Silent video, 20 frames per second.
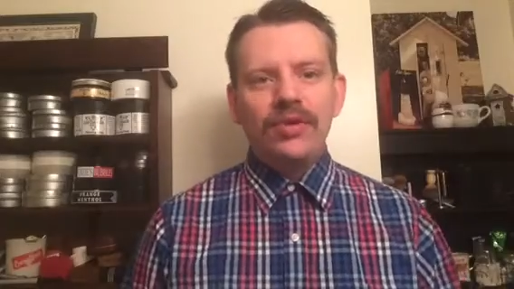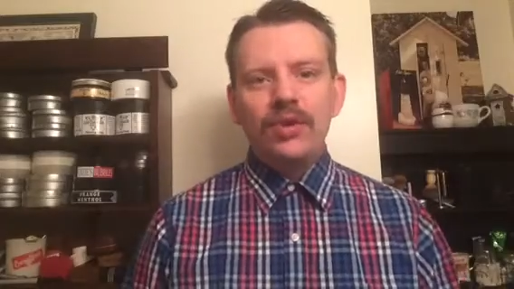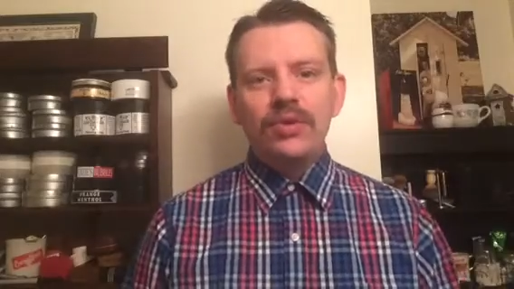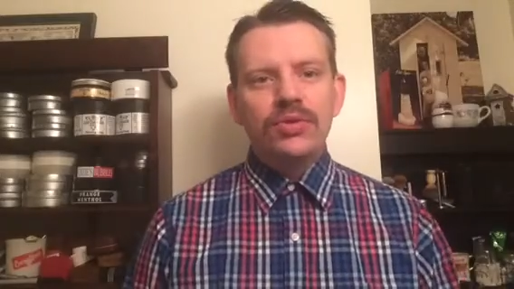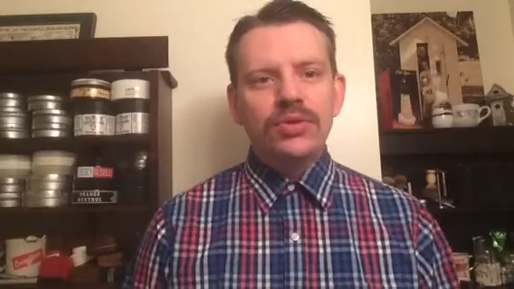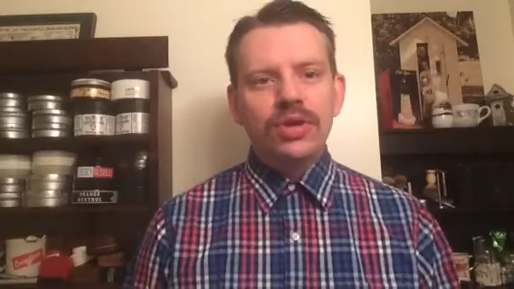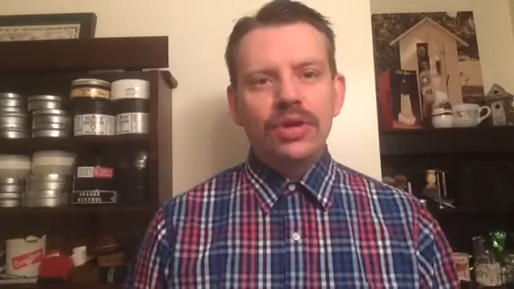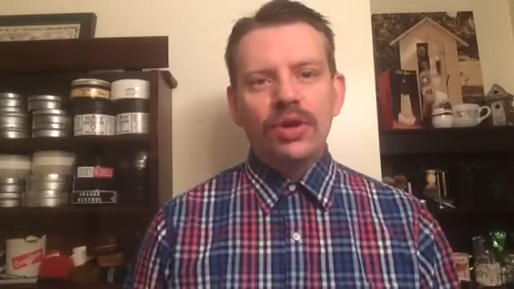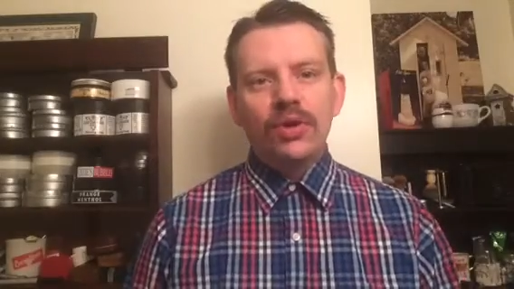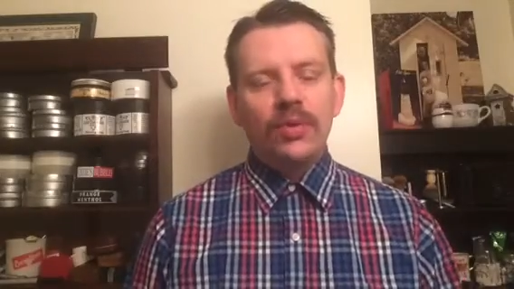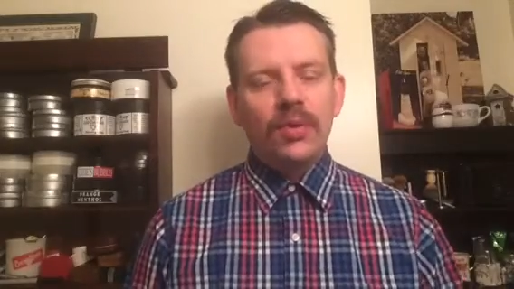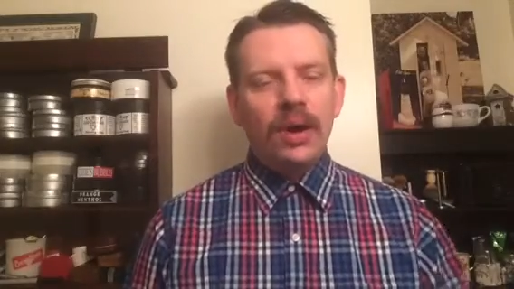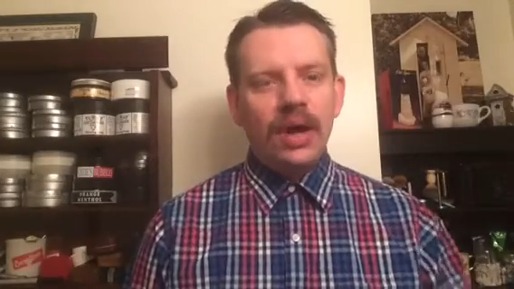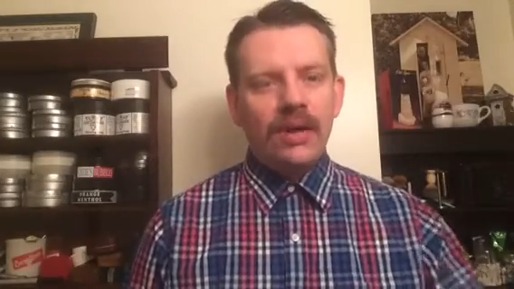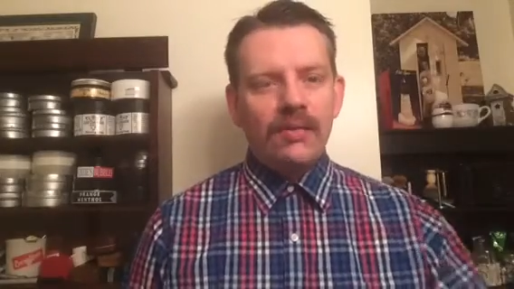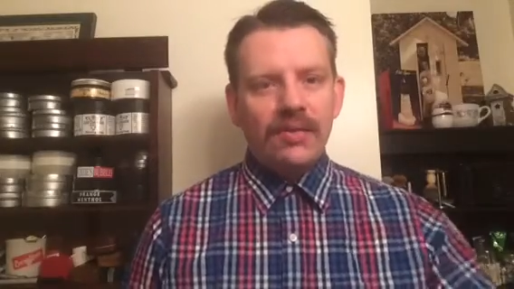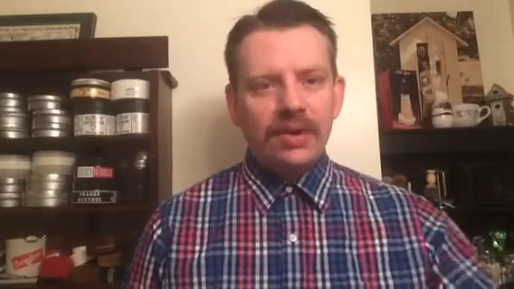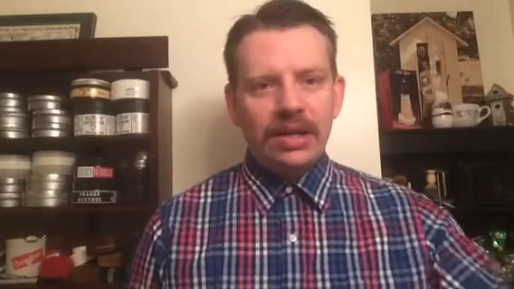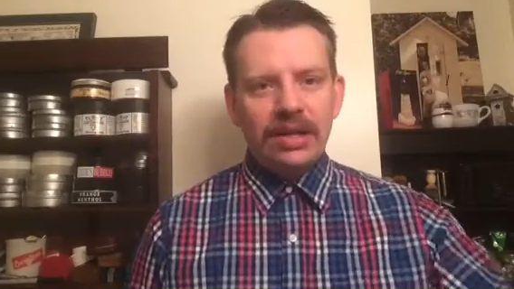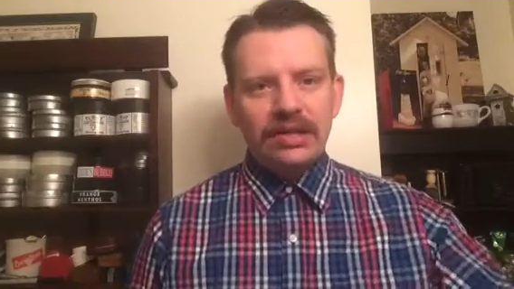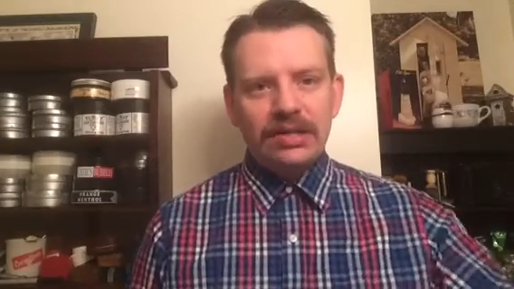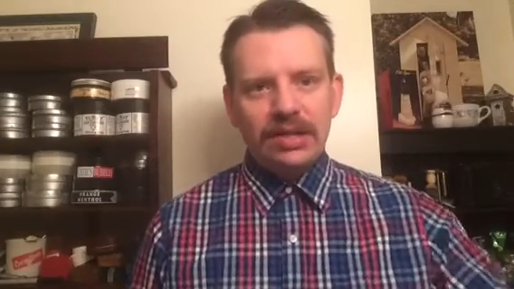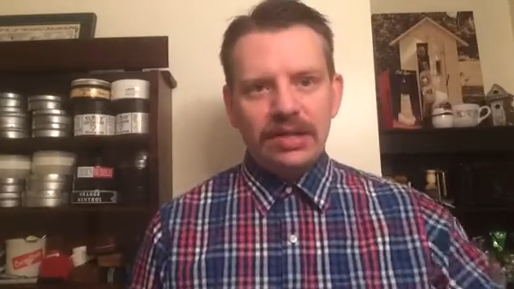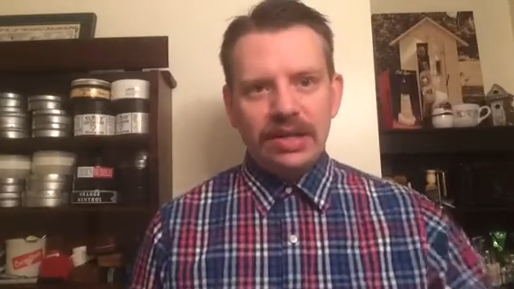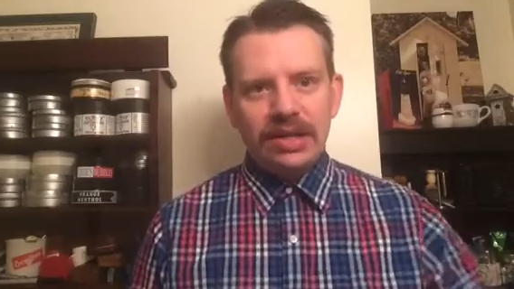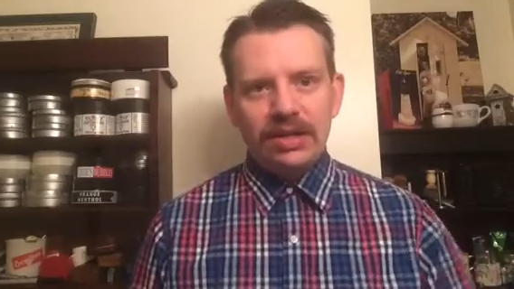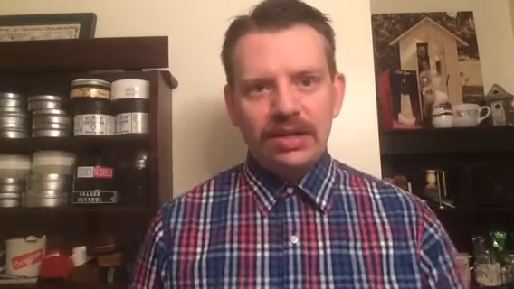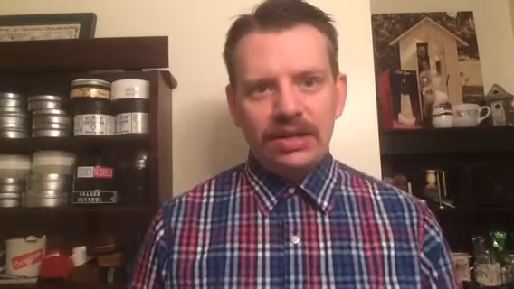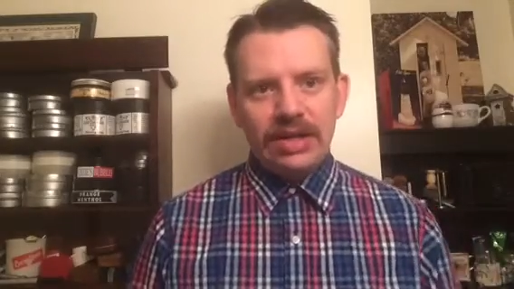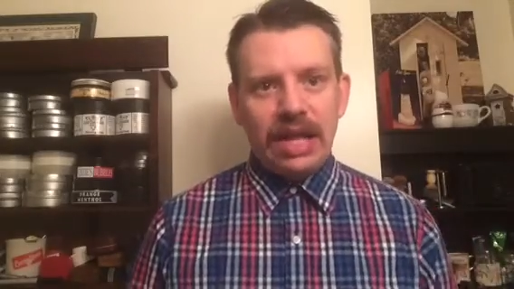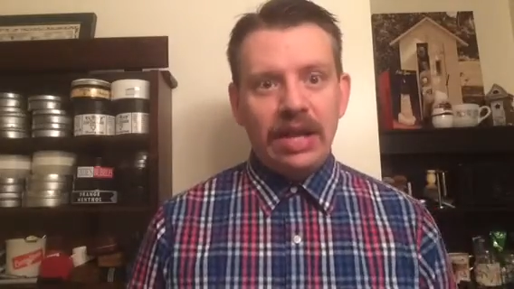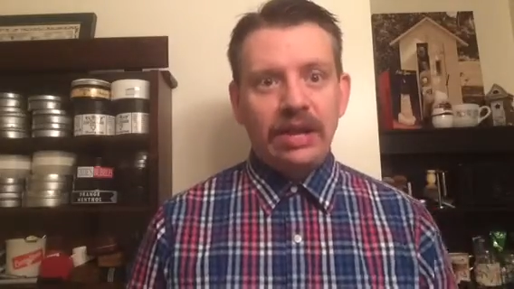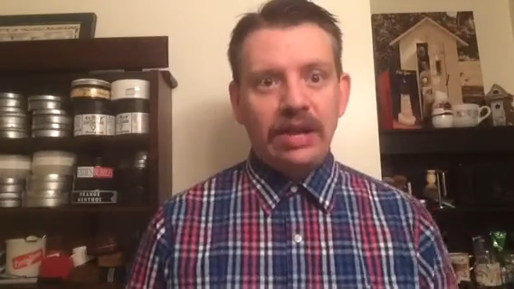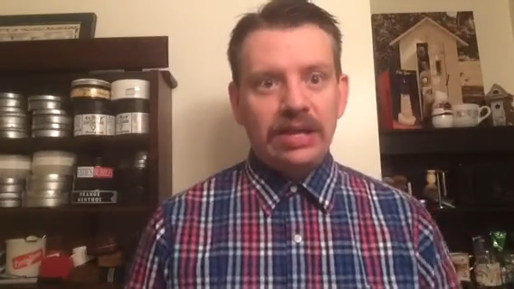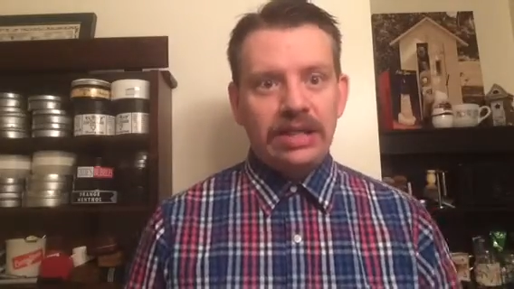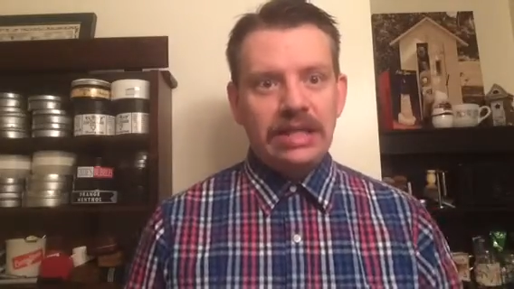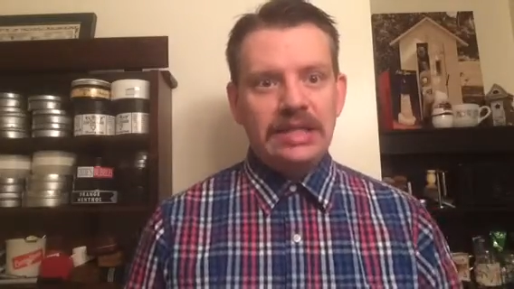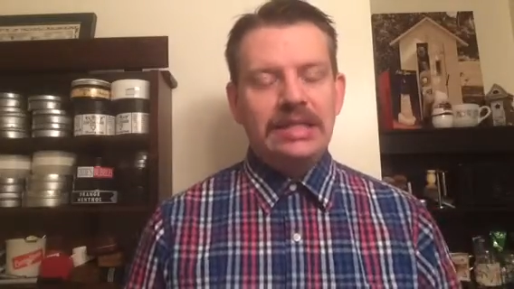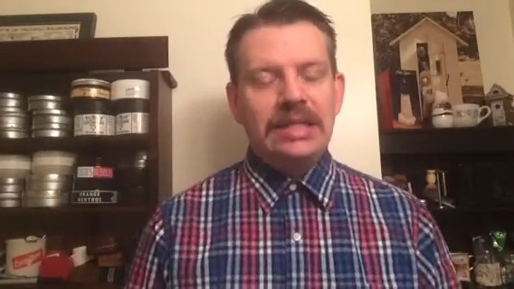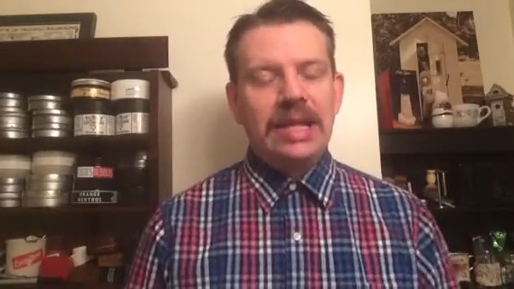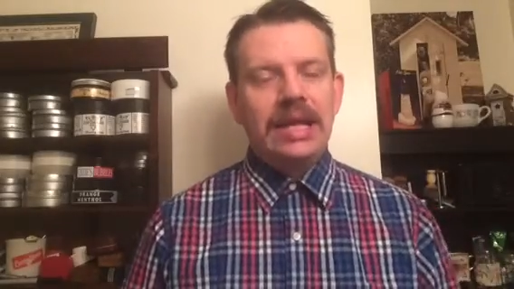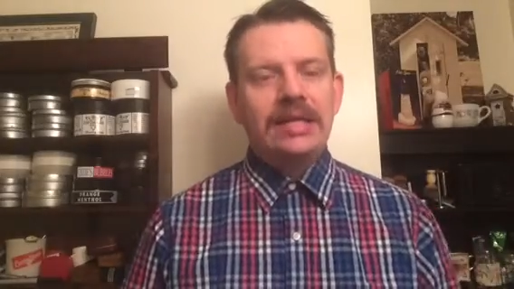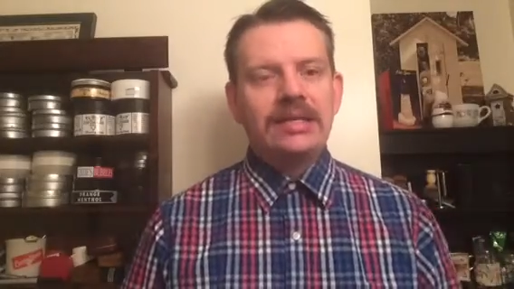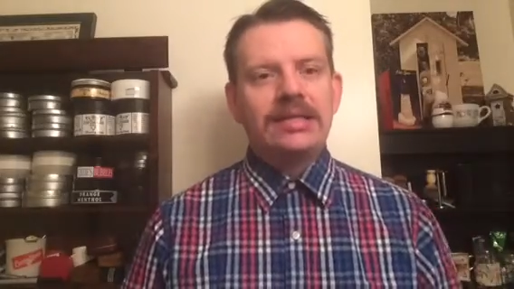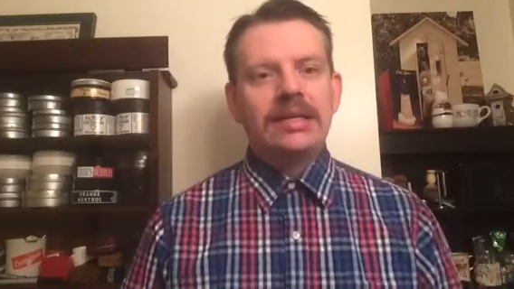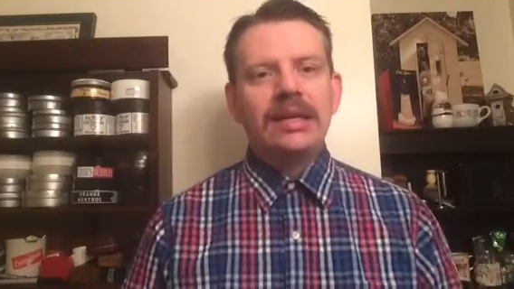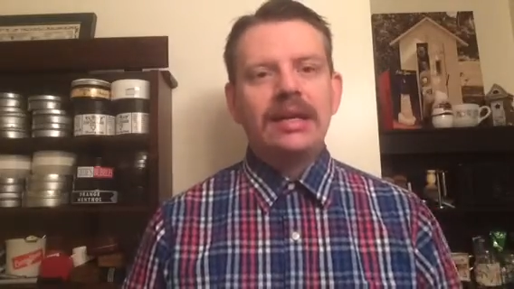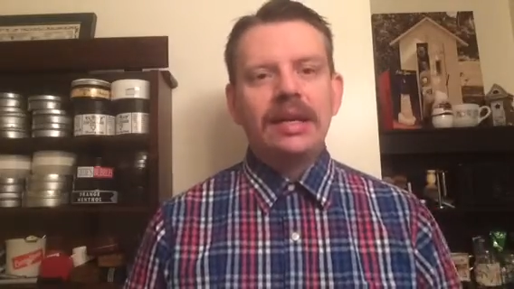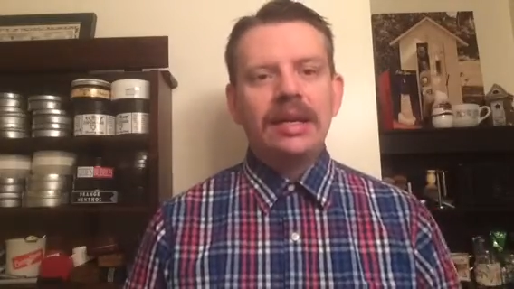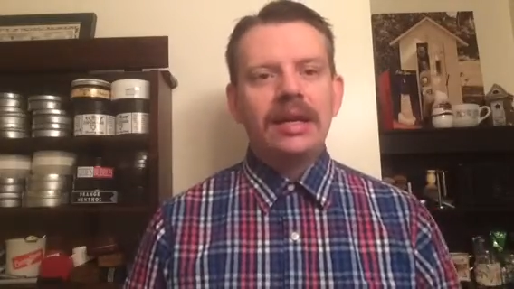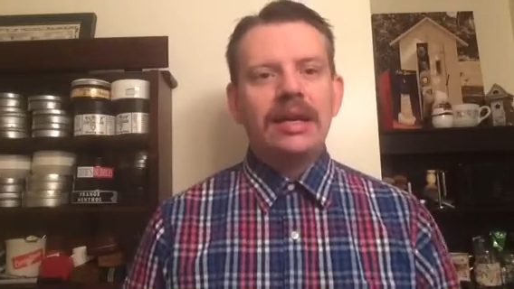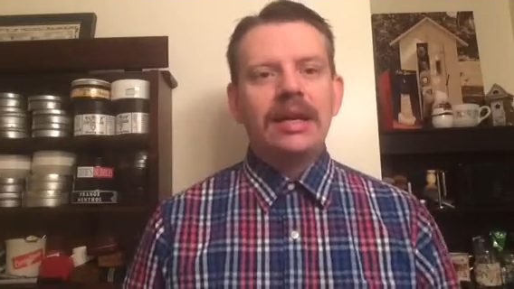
Fusion or whatever it is that they're selling these days